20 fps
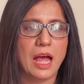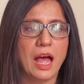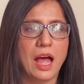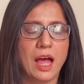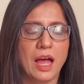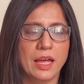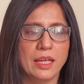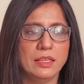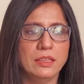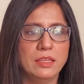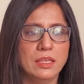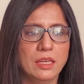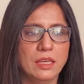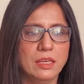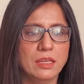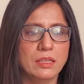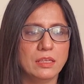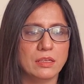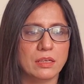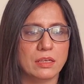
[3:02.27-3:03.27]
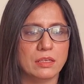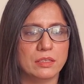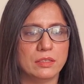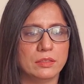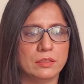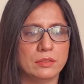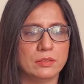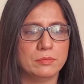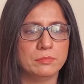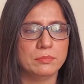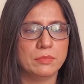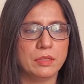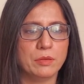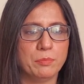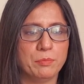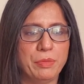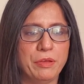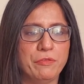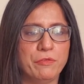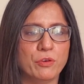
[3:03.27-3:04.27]
I think
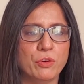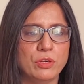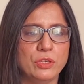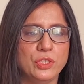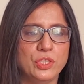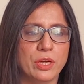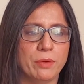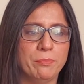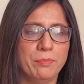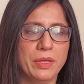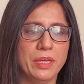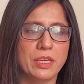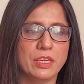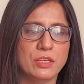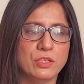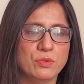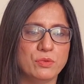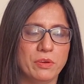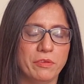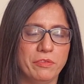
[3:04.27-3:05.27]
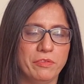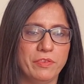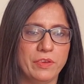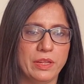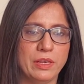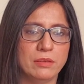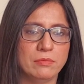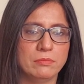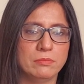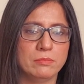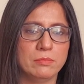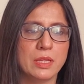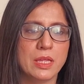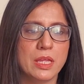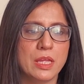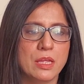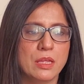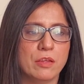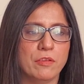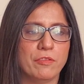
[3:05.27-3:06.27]
before jumping into a film,
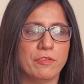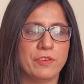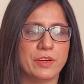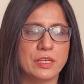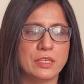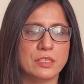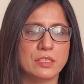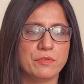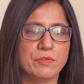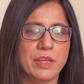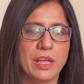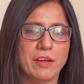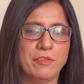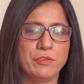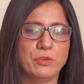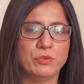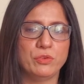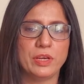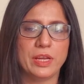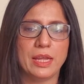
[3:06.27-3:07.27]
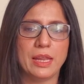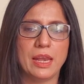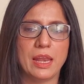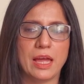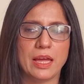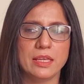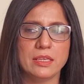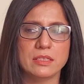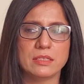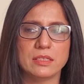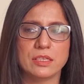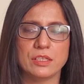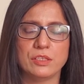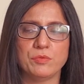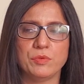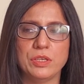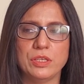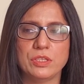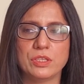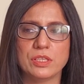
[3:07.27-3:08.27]
first we have to realize that
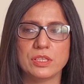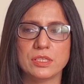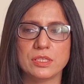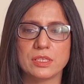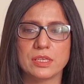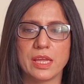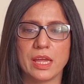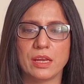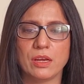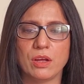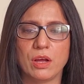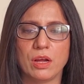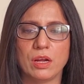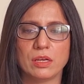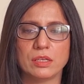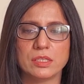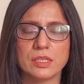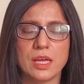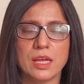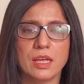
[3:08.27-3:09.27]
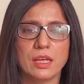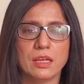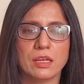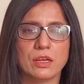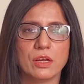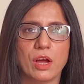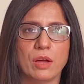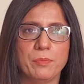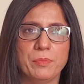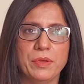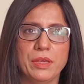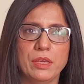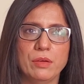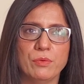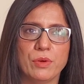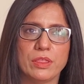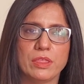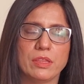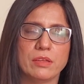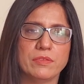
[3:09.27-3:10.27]
we just cannot copy
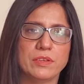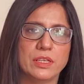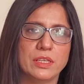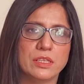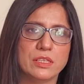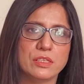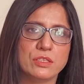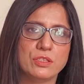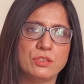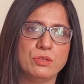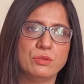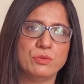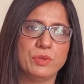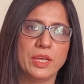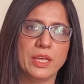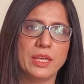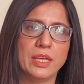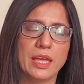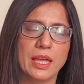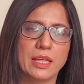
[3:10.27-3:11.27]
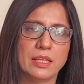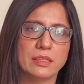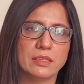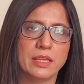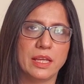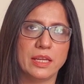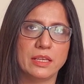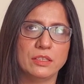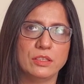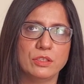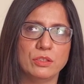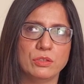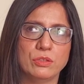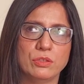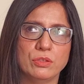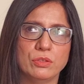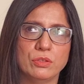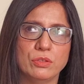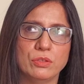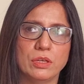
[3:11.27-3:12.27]
what the world is doing, and then, you
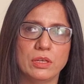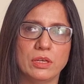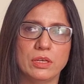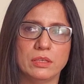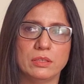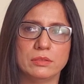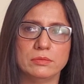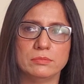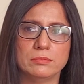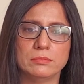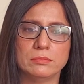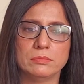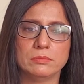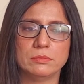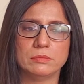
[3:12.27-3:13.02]
know,